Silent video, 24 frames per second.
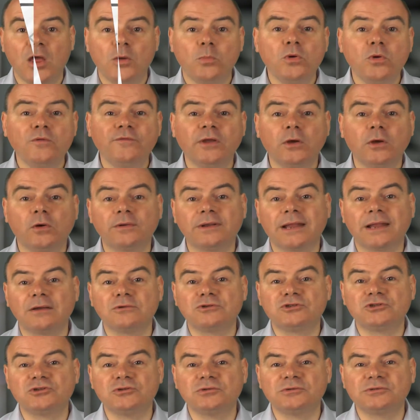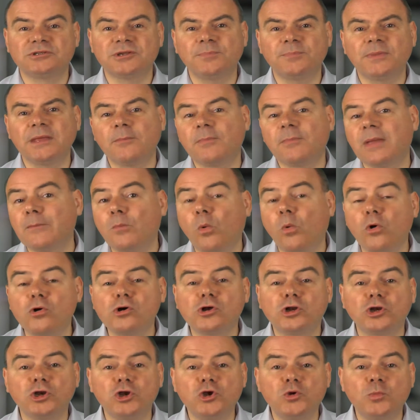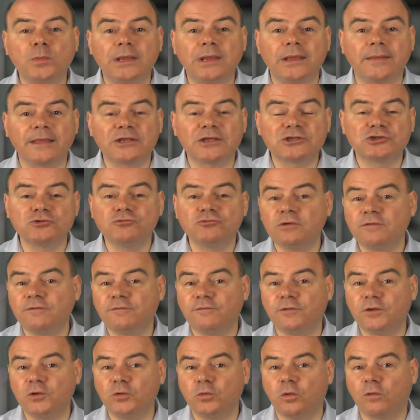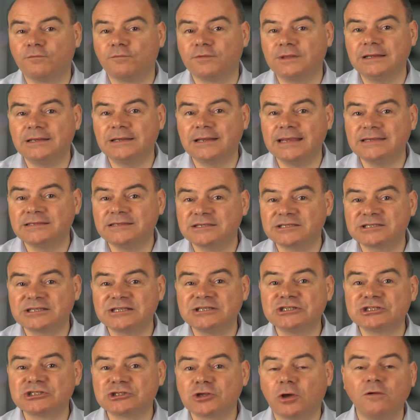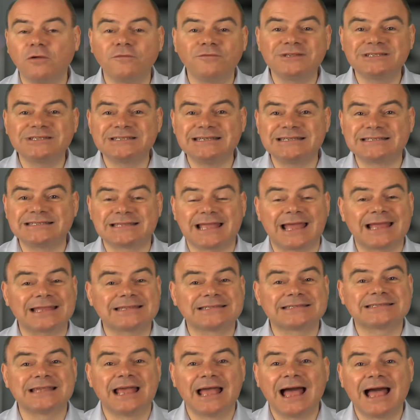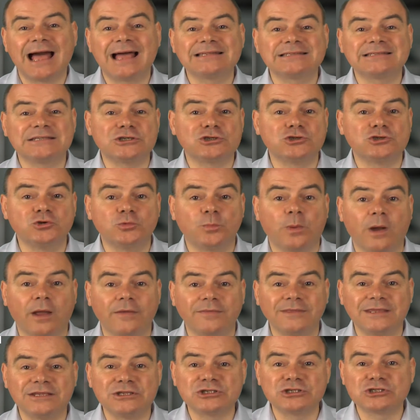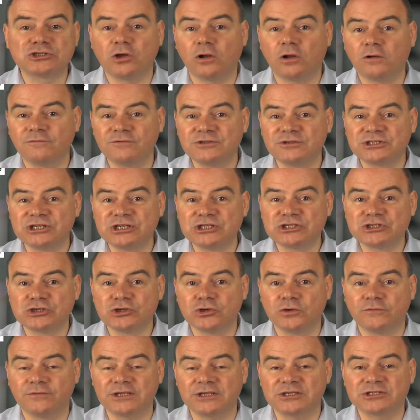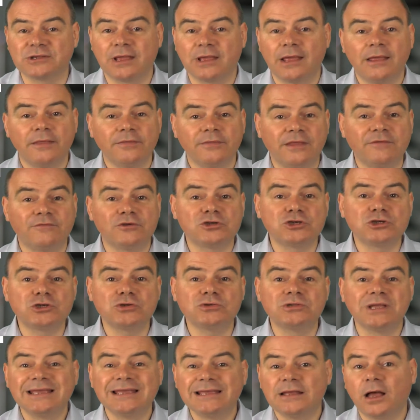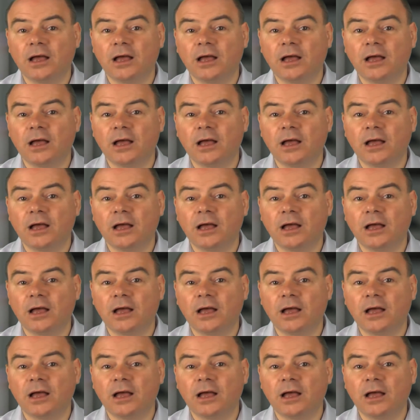Moving on now to something a bit more gloomy, and that's a review of the latest insolvency stats as issued by the Insolvency Service. They've issued